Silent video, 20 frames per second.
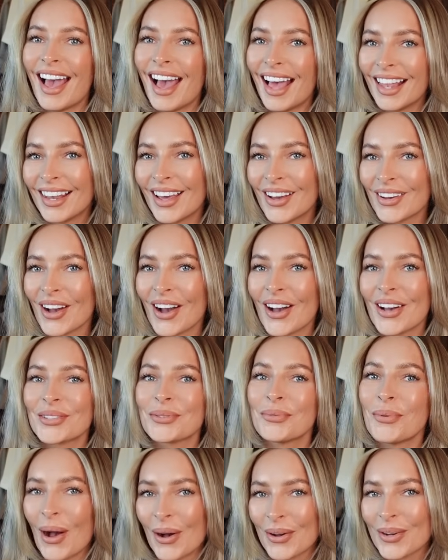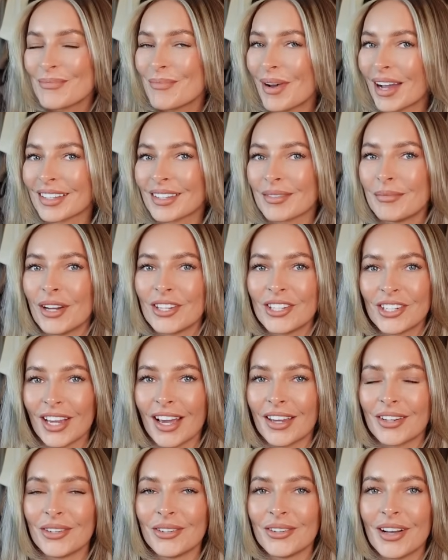Hello guys, welcome back to my
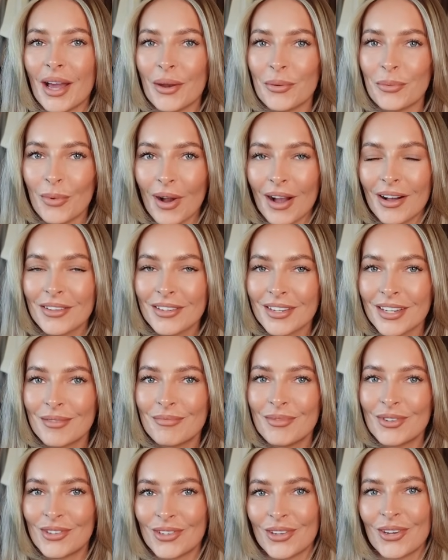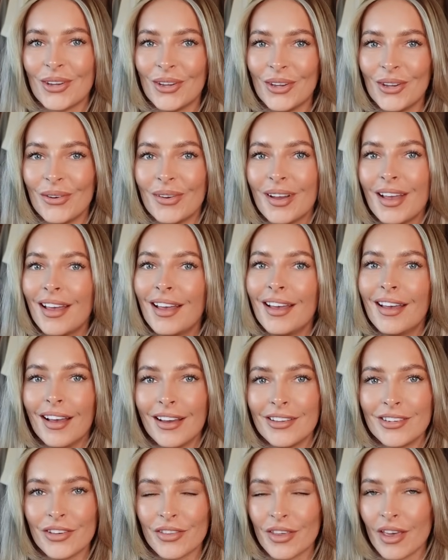channel and welcome to
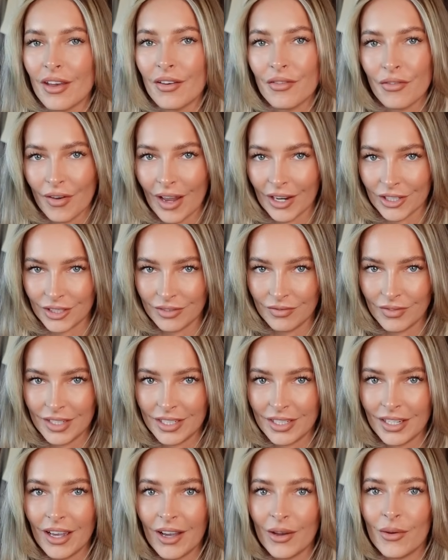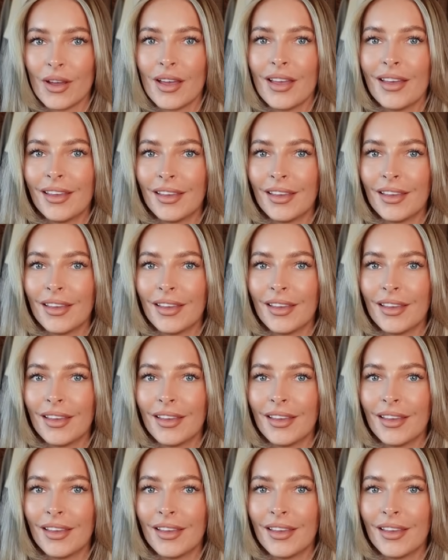another fashion video.